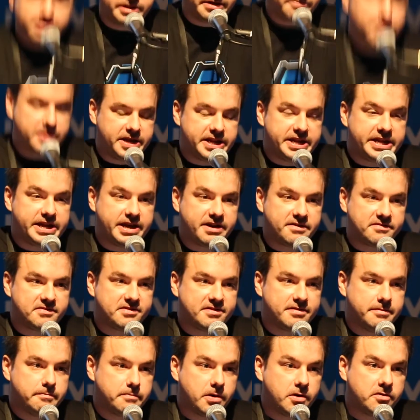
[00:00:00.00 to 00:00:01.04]
the
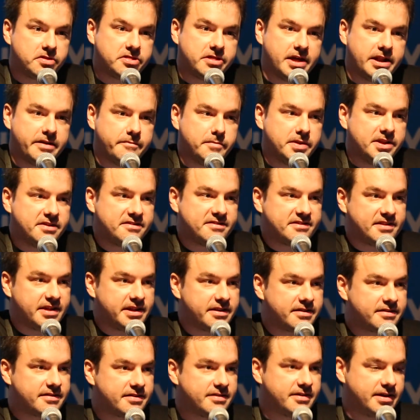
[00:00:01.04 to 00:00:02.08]
PDFs, both that have been
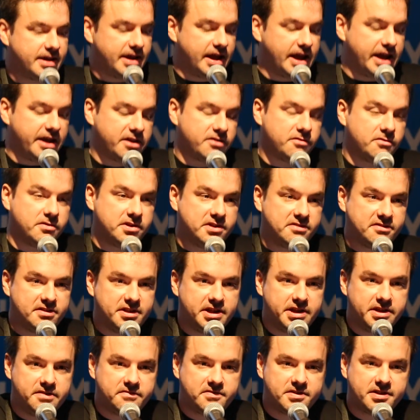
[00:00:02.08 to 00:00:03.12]
sent and
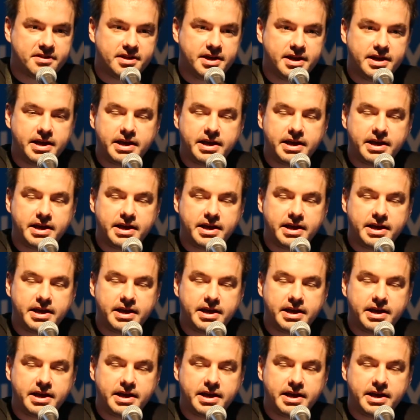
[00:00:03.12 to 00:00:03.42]
received.